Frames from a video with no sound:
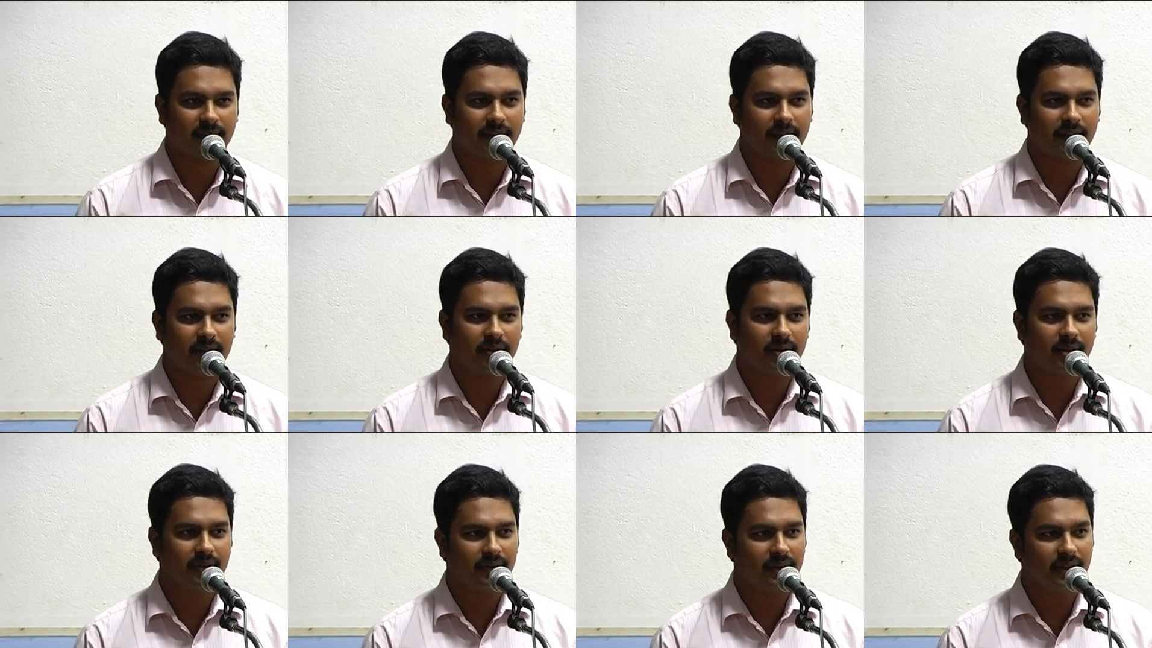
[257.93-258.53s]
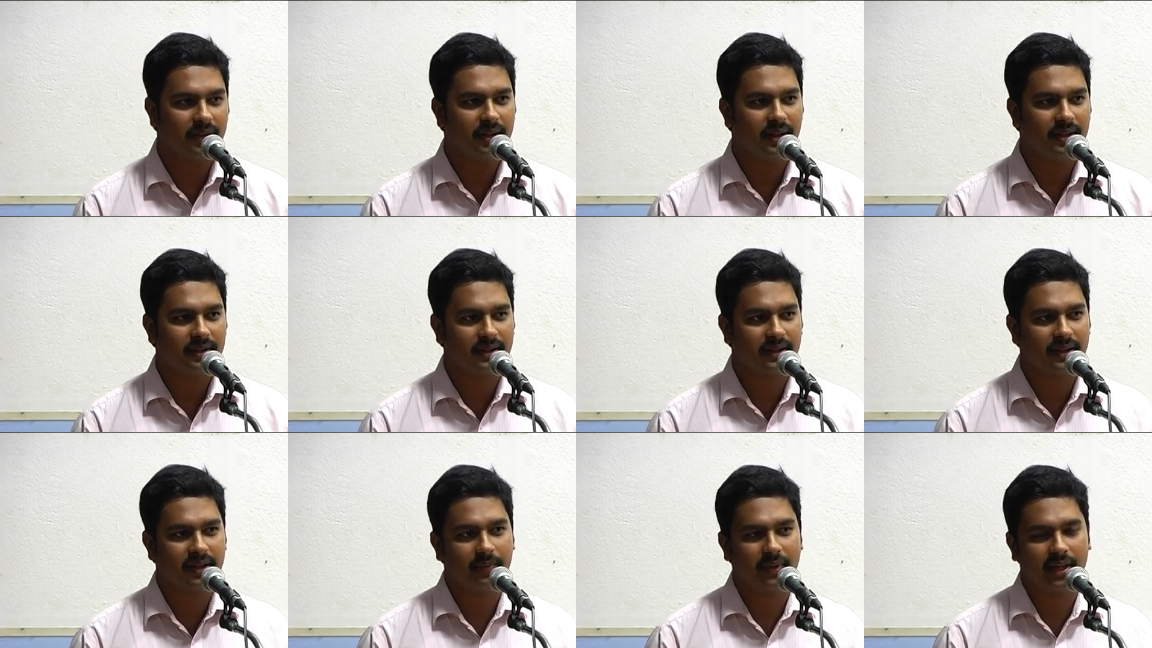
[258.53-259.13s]
I can confidently
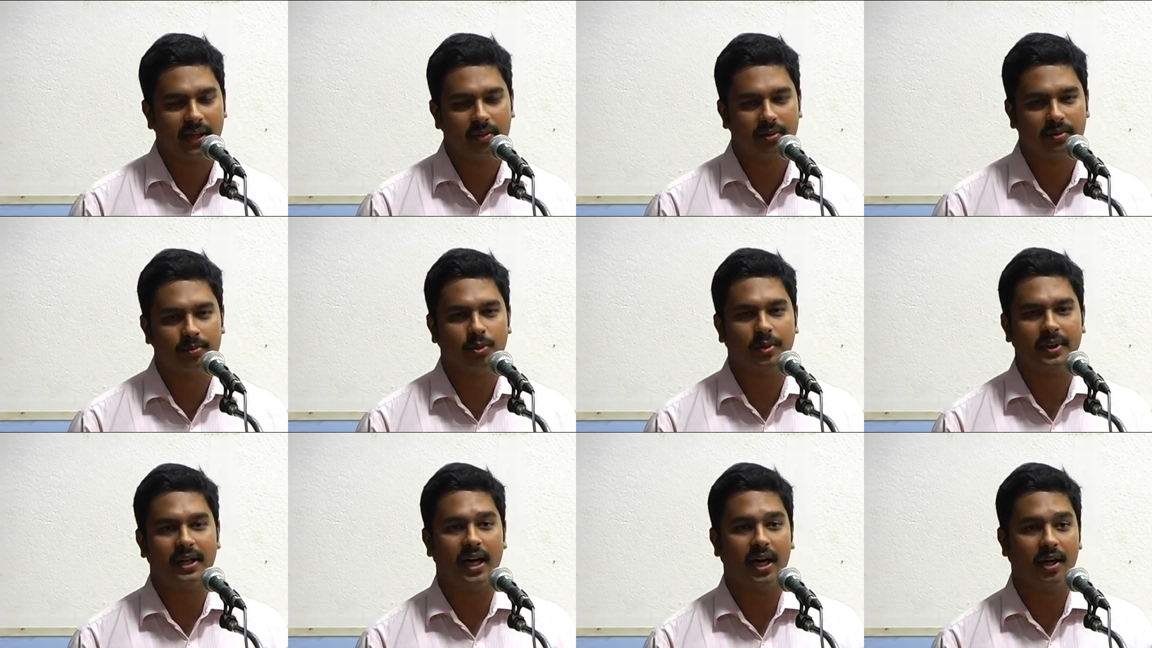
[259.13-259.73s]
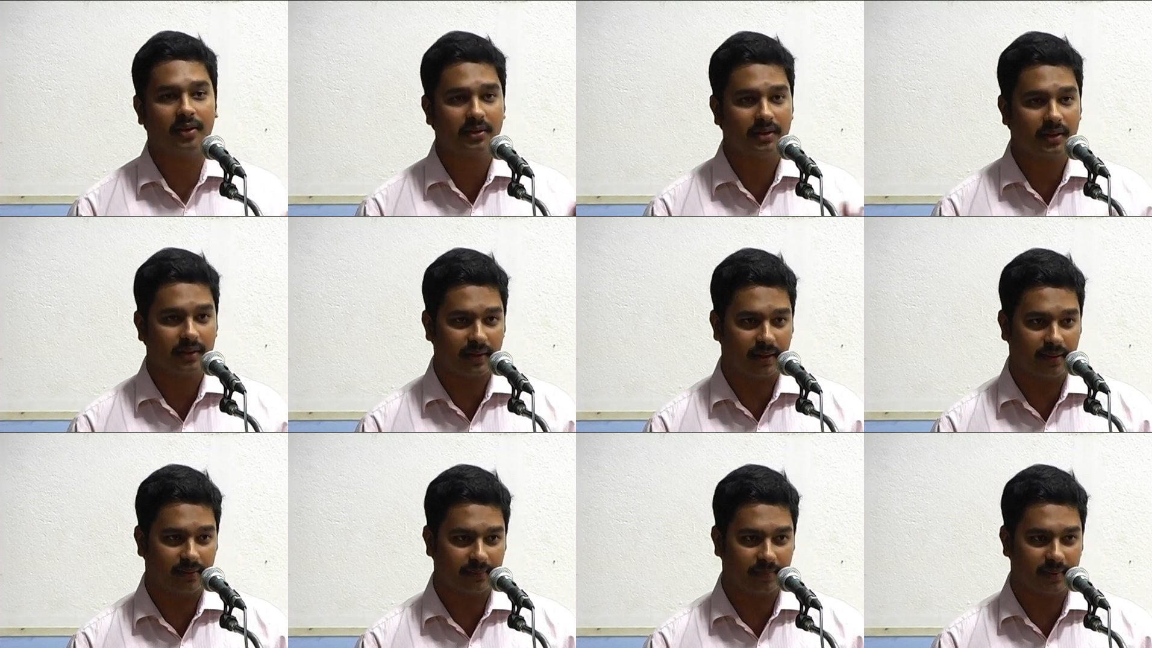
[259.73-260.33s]
say that when I was moving out of the
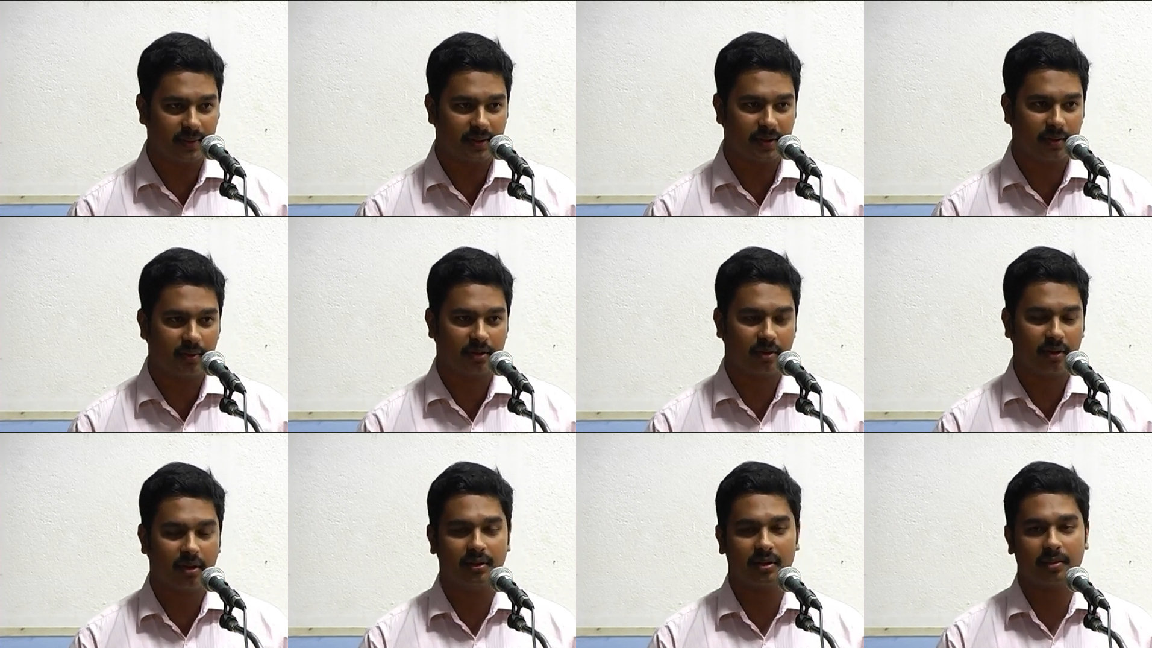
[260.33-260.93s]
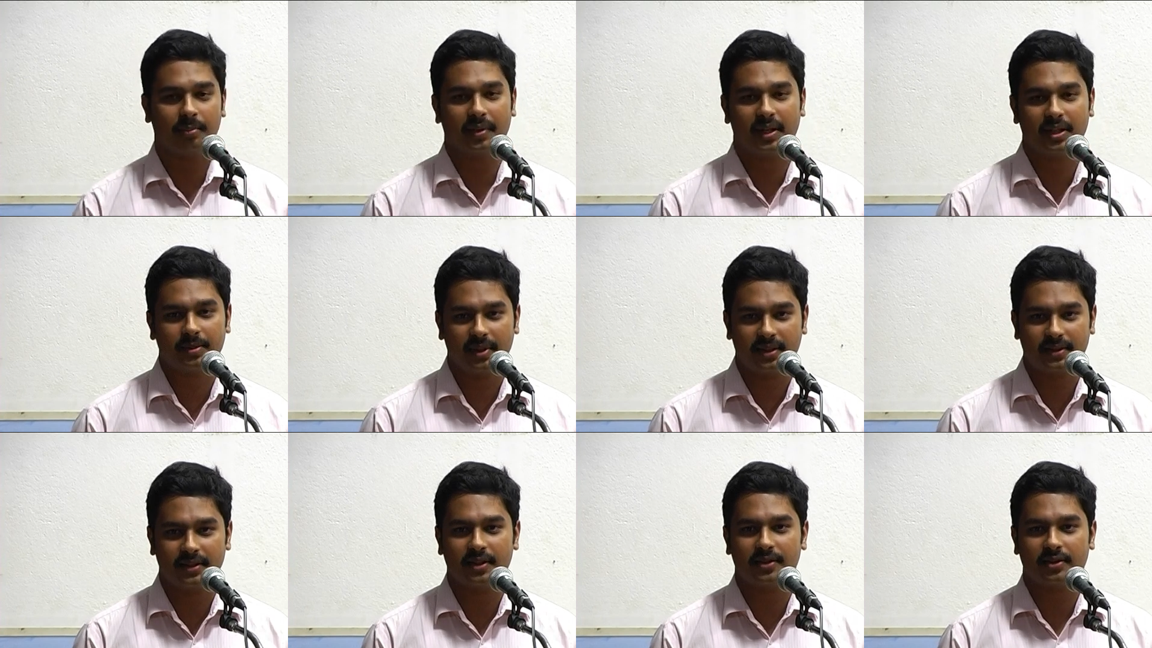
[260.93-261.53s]
campus, it was all replaced by
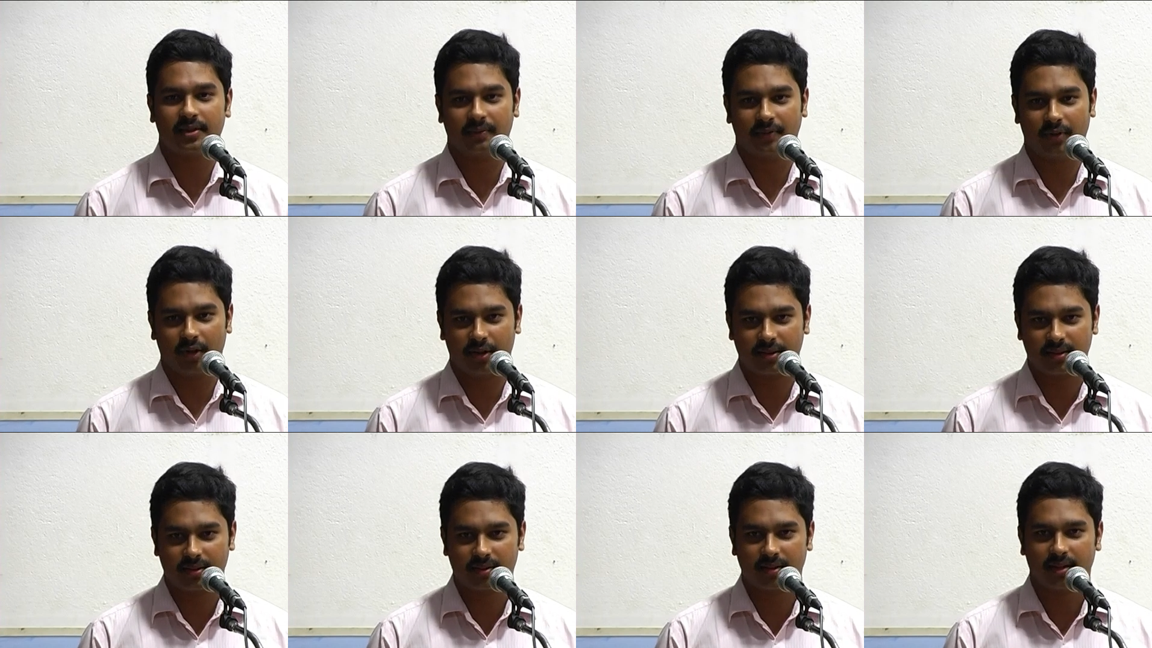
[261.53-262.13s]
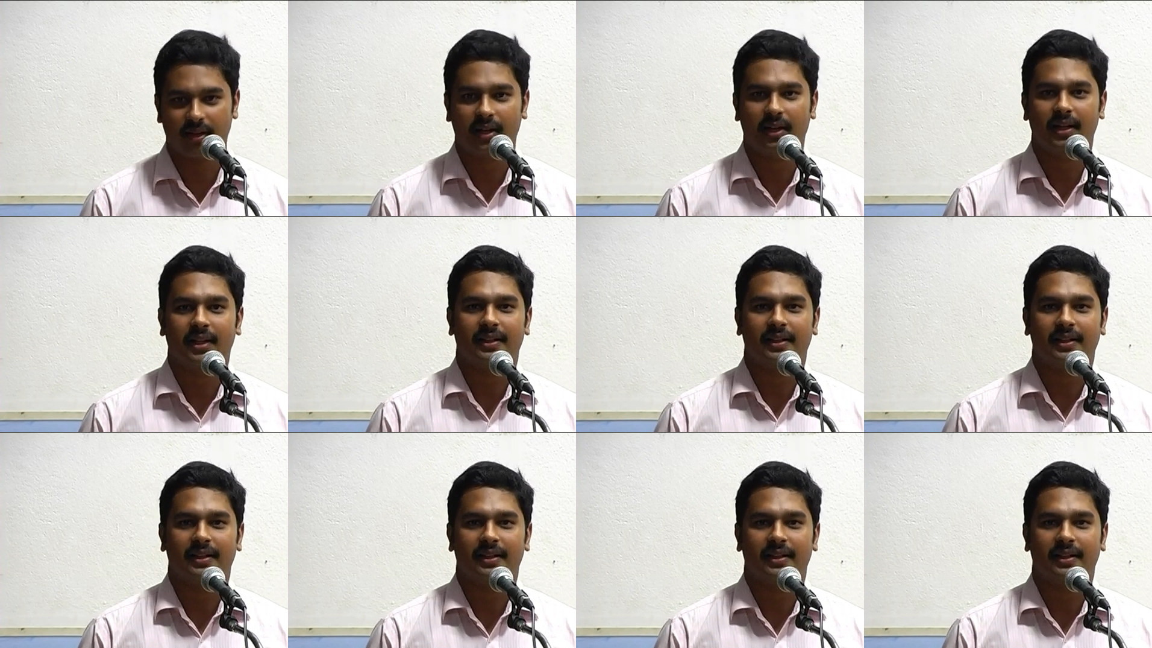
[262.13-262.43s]
a sense of loss.